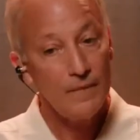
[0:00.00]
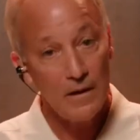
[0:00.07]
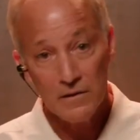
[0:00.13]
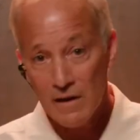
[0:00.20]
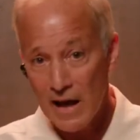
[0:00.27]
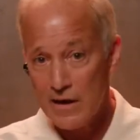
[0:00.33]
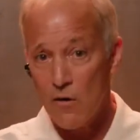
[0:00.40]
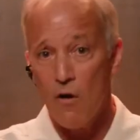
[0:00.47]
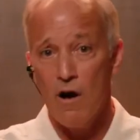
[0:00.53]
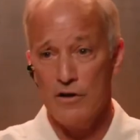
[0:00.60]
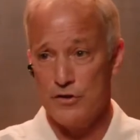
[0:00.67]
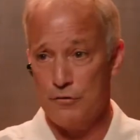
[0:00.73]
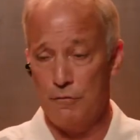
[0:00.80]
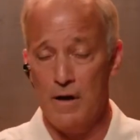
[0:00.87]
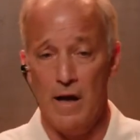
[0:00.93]
like
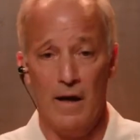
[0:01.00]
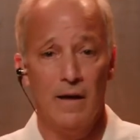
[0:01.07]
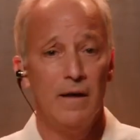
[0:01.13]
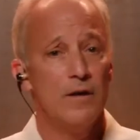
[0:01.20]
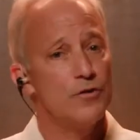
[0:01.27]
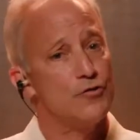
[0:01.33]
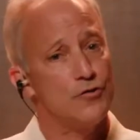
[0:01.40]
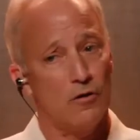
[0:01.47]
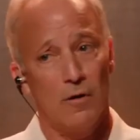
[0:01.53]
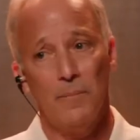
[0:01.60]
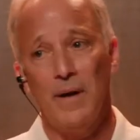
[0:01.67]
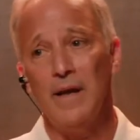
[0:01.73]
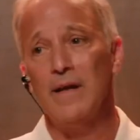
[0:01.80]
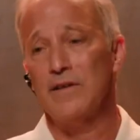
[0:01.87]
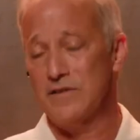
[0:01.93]
Austria.
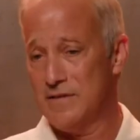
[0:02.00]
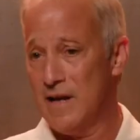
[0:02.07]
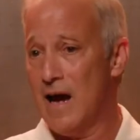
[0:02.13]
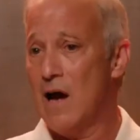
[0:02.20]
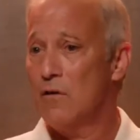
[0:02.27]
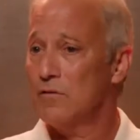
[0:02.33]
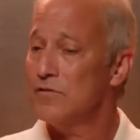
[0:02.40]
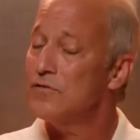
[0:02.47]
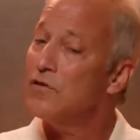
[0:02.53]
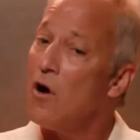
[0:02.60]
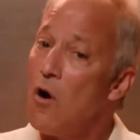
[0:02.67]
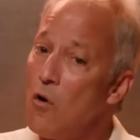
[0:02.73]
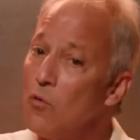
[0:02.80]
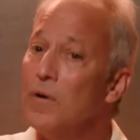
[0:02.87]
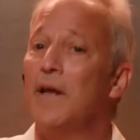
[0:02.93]
Germany is now
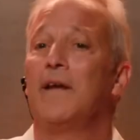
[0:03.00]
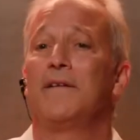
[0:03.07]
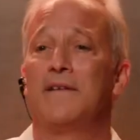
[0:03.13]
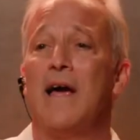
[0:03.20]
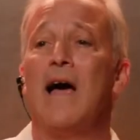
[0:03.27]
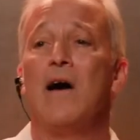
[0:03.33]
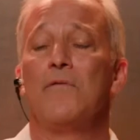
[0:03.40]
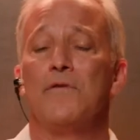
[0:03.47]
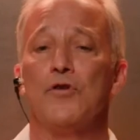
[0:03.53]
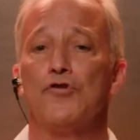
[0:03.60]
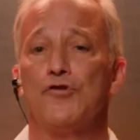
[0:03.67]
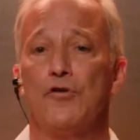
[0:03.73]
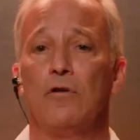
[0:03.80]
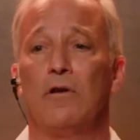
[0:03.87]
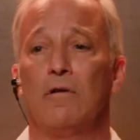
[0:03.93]
toning down the
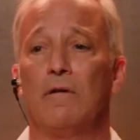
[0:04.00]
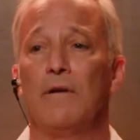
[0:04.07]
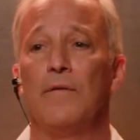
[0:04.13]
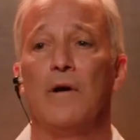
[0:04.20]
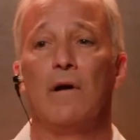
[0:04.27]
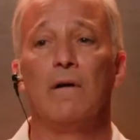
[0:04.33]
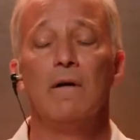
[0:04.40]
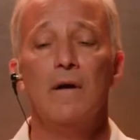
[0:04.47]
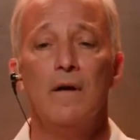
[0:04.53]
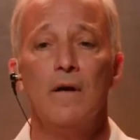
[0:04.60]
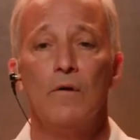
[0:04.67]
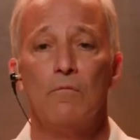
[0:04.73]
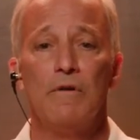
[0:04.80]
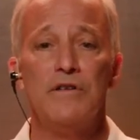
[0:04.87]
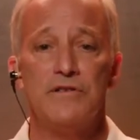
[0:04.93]
sugar in their
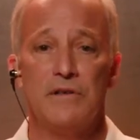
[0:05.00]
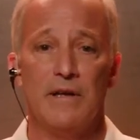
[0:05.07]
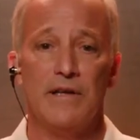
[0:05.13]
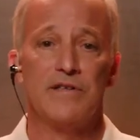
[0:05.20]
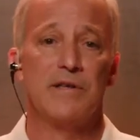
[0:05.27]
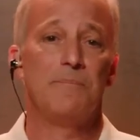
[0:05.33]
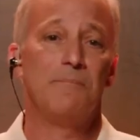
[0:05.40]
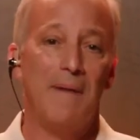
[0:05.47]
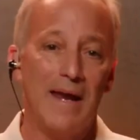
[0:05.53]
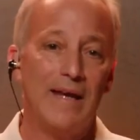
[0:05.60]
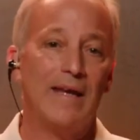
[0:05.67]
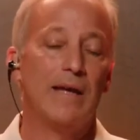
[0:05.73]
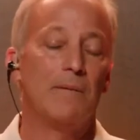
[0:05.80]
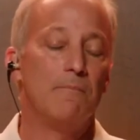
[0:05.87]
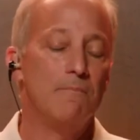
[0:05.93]
Rieslings and
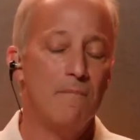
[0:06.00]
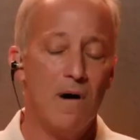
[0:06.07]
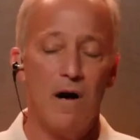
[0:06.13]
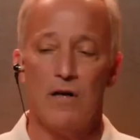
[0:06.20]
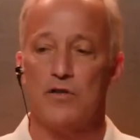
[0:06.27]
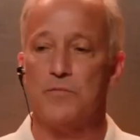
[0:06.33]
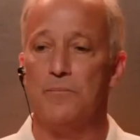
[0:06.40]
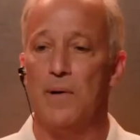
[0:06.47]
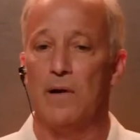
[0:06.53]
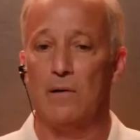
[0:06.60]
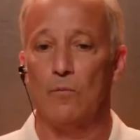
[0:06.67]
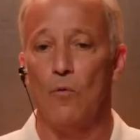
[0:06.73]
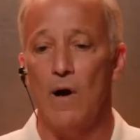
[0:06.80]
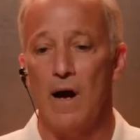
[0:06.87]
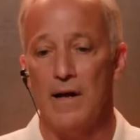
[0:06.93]
making much
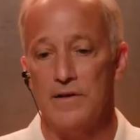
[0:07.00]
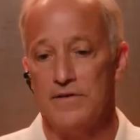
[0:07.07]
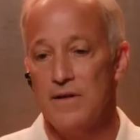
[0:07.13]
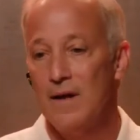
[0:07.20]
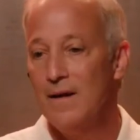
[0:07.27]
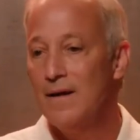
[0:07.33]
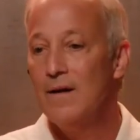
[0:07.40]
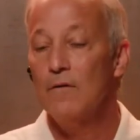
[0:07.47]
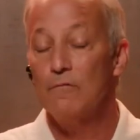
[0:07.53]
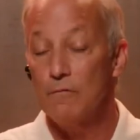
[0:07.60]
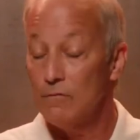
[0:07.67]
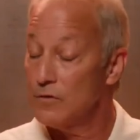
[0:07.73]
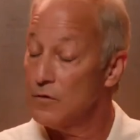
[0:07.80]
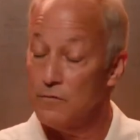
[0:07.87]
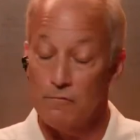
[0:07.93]
better wines.
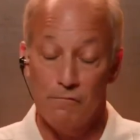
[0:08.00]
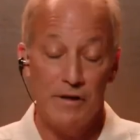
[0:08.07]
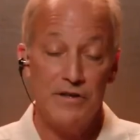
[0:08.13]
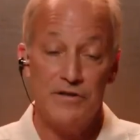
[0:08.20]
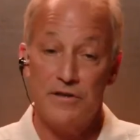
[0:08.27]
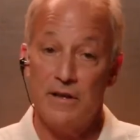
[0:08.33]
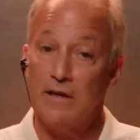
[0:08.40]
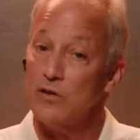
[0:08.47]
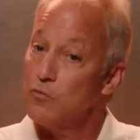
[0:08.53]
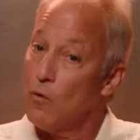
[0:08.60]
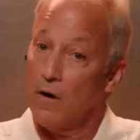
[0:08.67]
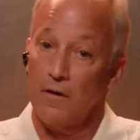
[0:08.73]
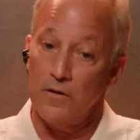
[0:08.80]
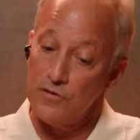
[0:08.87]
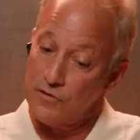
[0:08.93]
Riesling is
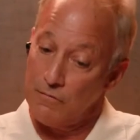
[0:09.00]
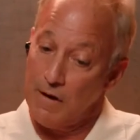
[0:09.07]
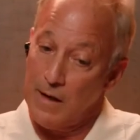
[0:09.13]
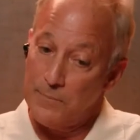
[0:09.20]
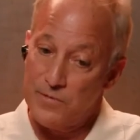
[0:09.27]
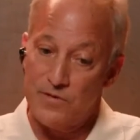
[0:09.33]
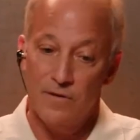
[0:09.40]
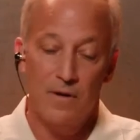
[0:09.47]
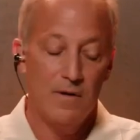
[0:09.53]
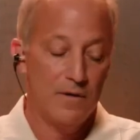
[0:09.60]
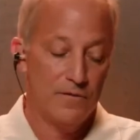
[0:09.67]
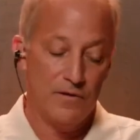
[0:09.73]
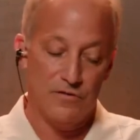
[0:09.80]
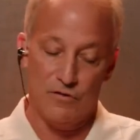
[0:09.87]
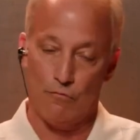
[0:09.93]
one of those grapes
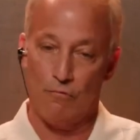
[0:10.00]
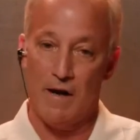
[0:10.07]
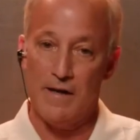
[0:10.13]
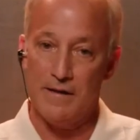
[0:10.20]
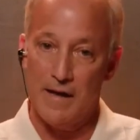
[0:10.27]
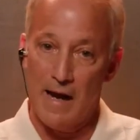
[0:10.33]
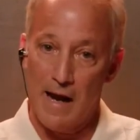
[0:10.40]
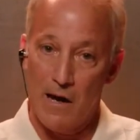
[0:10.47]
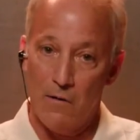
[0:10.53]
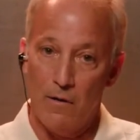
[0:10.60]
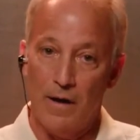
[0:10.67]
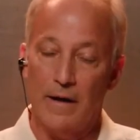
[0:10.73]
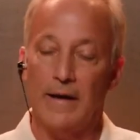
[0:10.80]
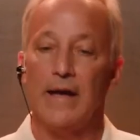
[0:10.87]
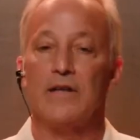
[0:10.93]
that's great now
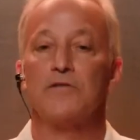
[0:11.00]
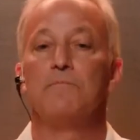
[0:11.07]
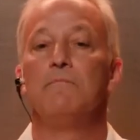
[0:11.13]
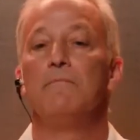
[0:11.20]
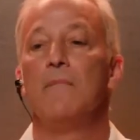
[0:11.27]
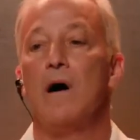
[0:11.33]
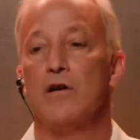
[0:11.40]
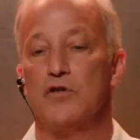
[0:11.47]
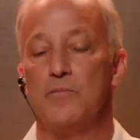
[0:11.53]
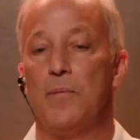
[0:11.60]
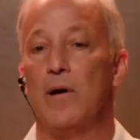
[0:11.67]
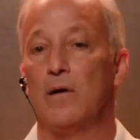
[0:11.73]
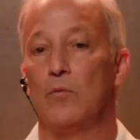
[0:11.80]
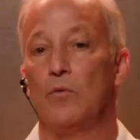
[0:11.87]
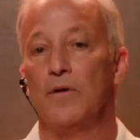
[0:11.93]
and gets much
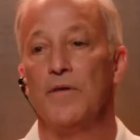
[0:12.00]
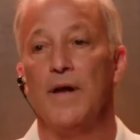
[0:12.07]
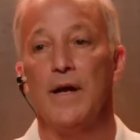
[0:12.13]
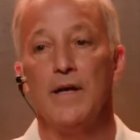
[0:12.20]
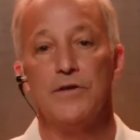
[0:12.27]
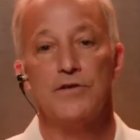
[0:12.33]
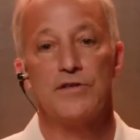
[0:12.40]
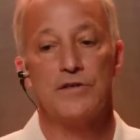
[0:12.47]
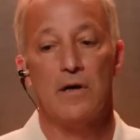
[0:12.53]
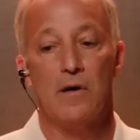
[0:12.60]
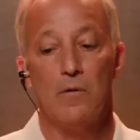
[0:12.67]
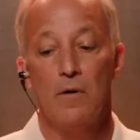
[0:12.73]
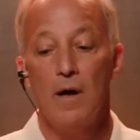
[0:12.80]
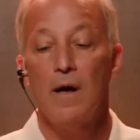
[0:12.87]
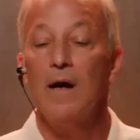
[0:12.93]
better with age.
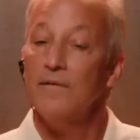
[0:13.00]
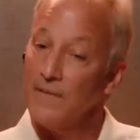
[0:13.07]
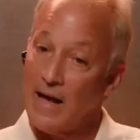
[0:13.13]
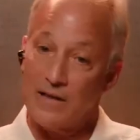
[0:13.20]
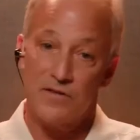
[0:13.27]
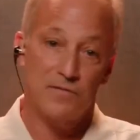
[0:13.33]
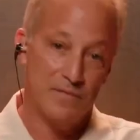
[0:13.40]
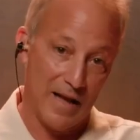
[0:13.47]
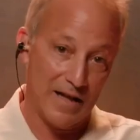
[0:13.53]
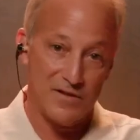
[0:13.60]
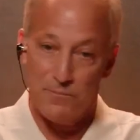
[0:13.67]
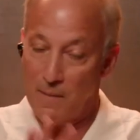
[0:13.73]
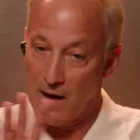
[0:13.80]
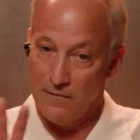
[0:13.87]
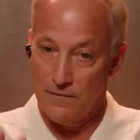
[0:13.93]
So
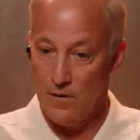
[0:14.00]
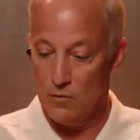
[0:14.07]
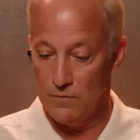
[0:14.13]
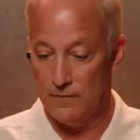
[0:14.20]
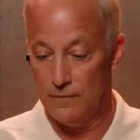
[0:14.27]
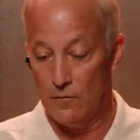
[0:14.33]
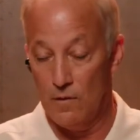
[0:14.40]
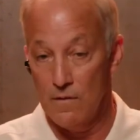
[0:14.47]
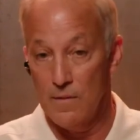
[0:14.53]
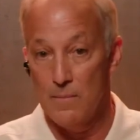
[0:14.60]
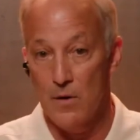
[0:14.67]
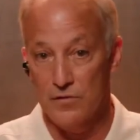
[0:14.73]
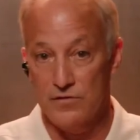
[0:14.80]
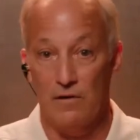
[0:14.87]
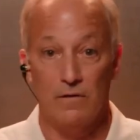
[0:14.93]
that's my vote for the
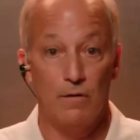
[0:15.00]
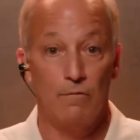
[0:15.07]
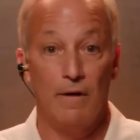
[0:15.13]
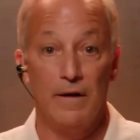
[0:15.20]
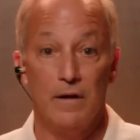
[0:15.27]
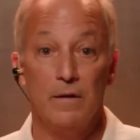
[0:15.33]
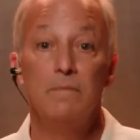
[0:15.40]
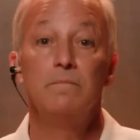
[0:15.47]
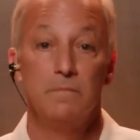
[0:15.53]
most underrated